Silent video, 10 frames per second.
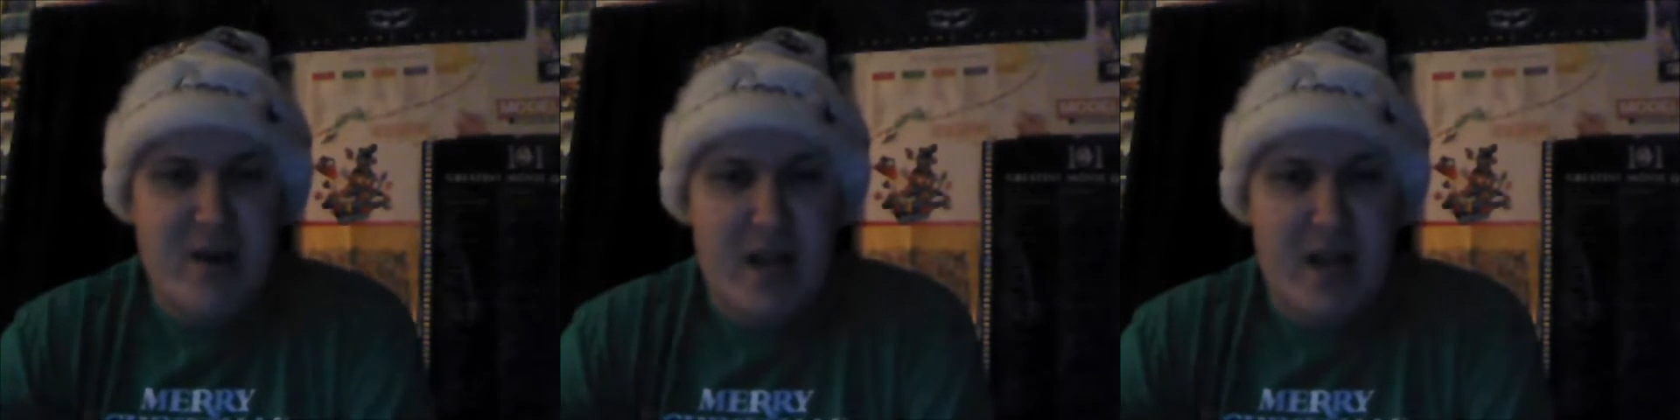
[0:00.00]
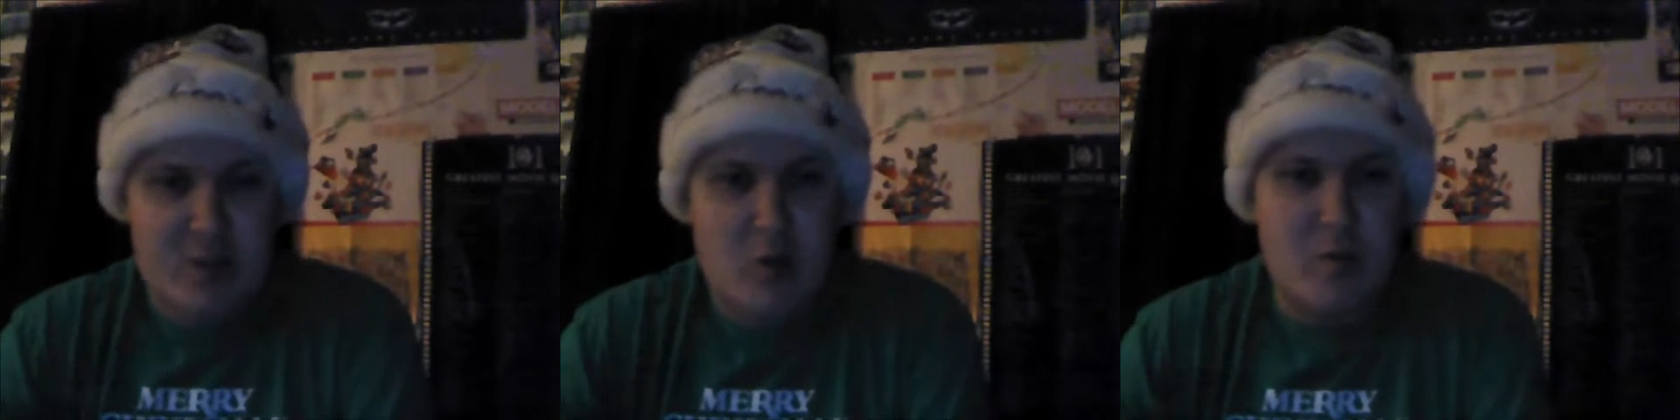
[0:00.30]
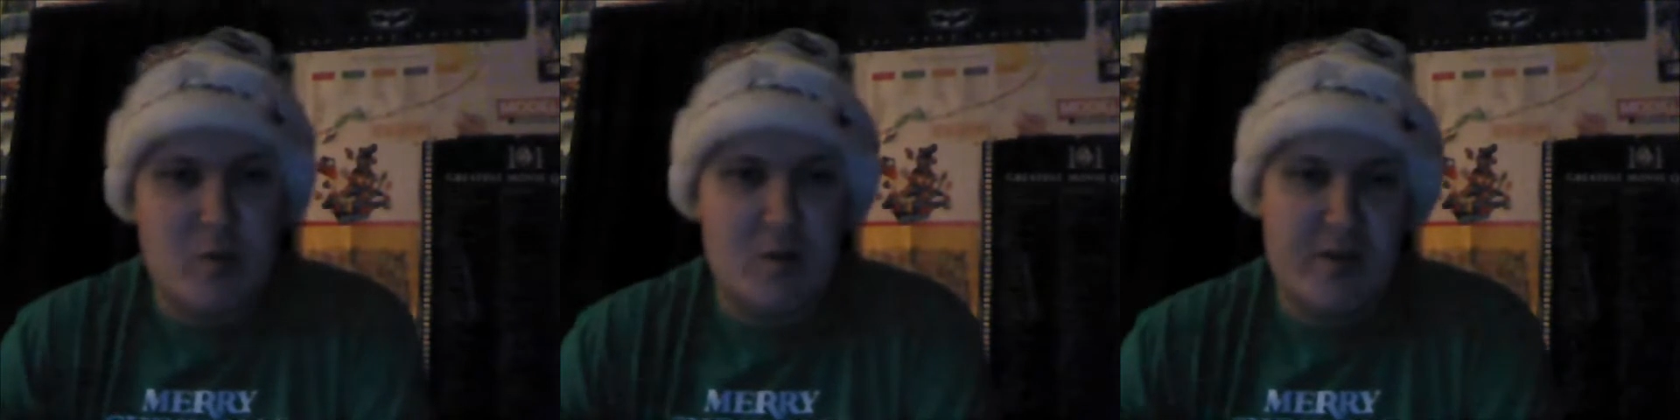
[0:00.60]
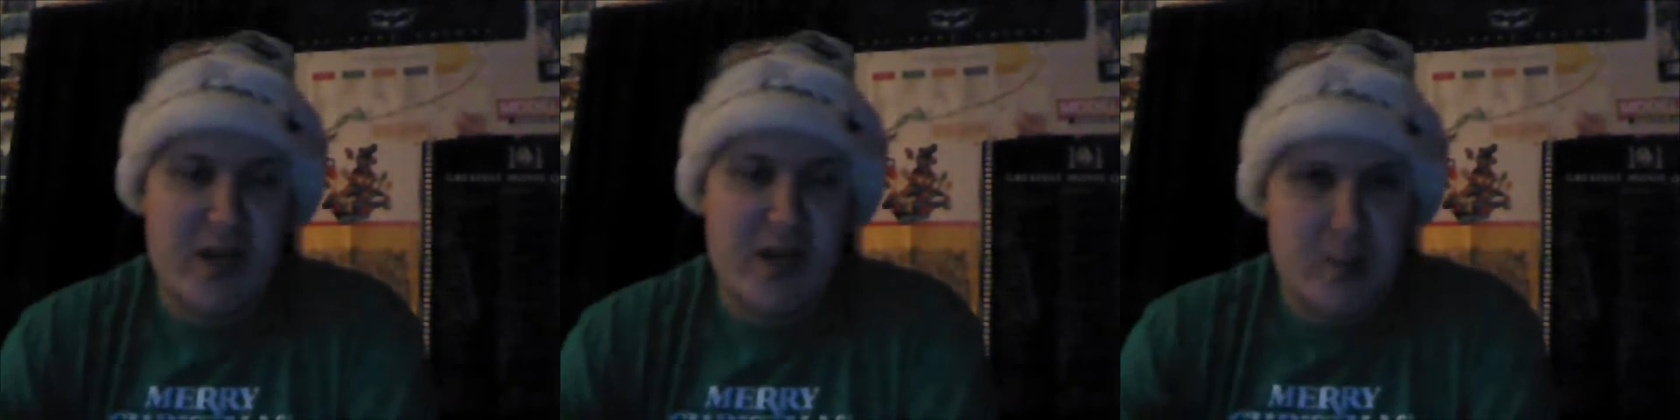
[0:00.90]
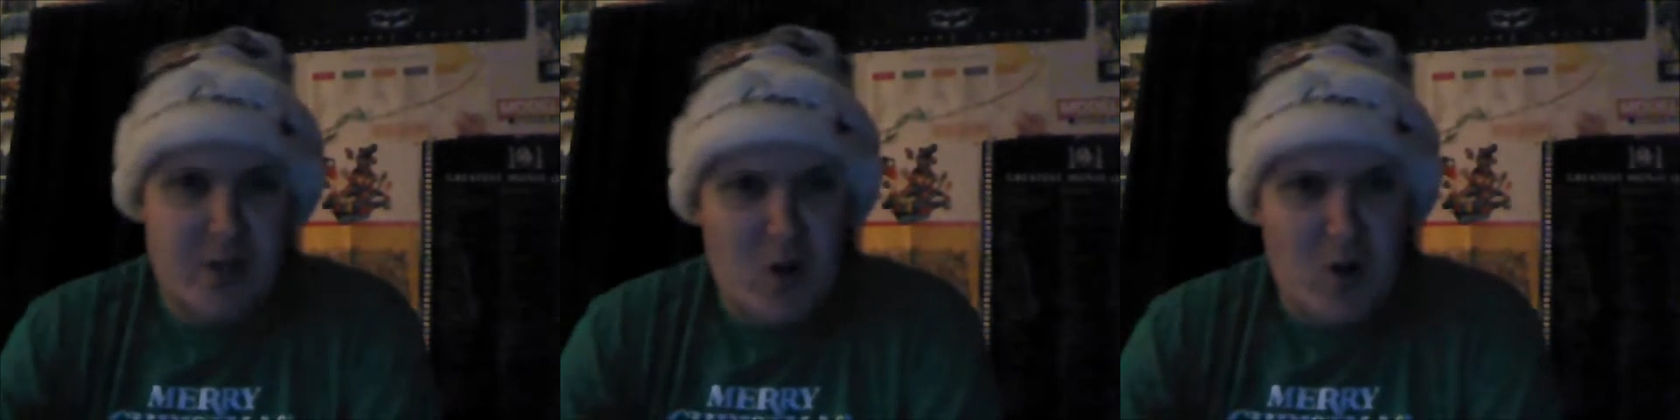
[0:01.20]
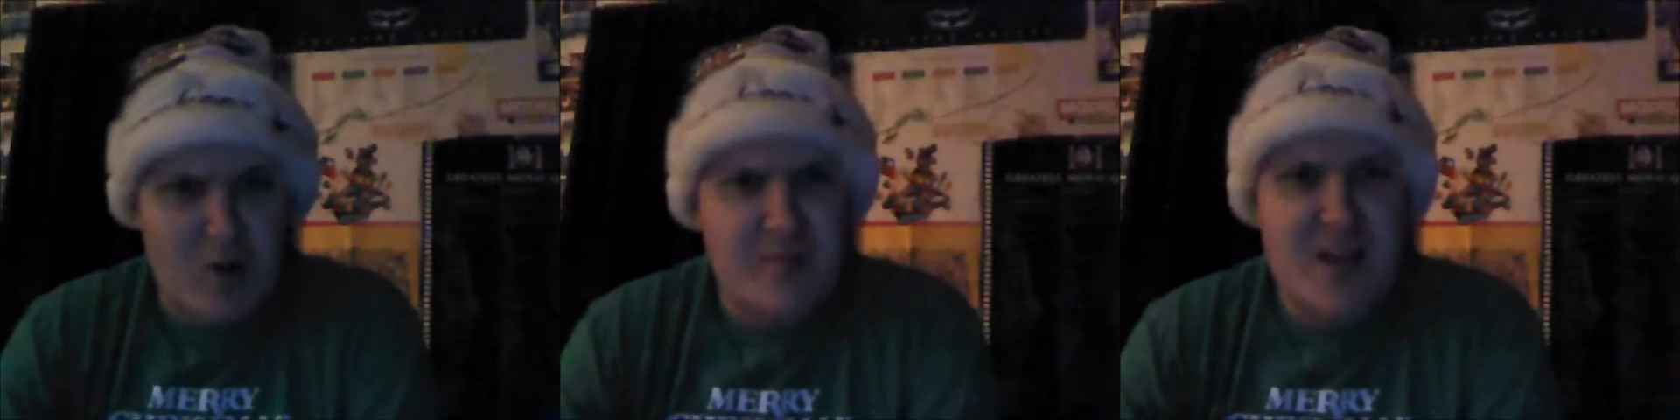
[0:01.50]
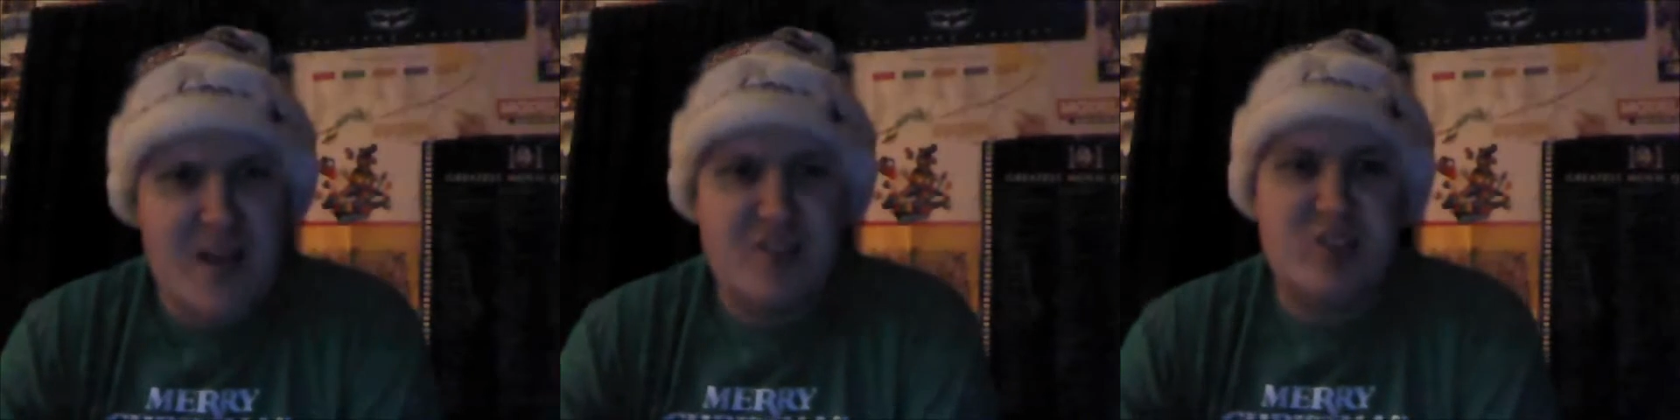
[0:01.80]
in October with Halloween Horror
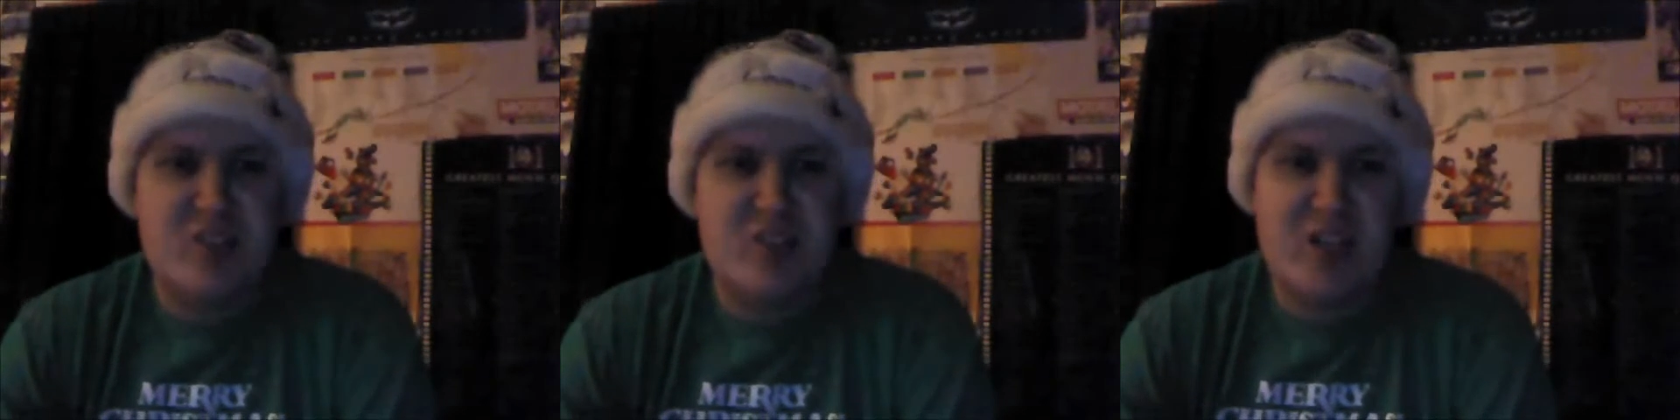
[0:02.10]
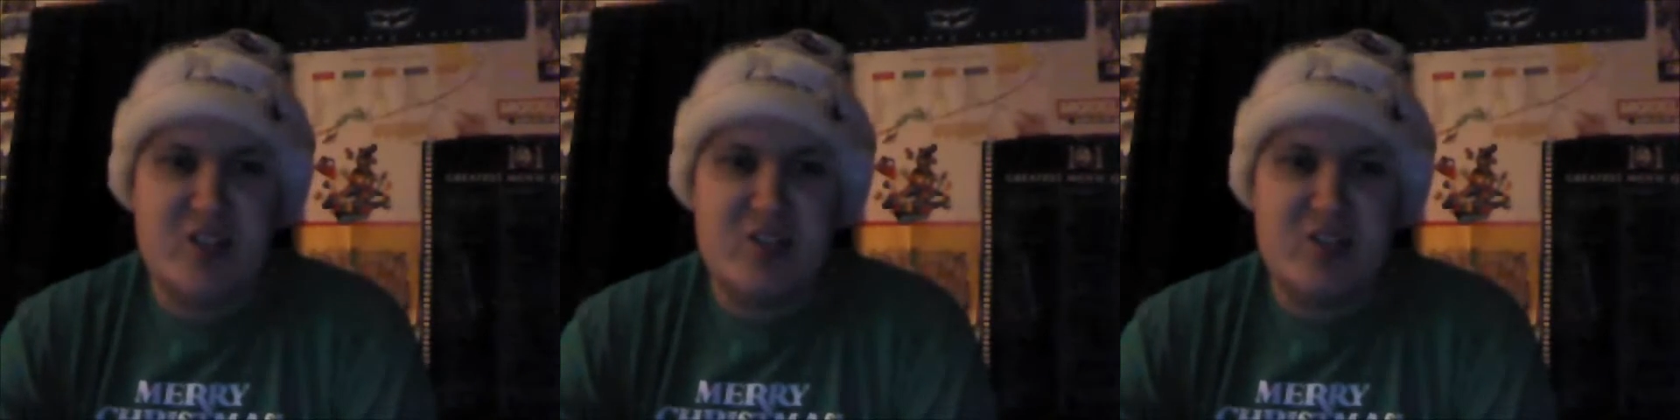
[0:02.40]
Fest and such and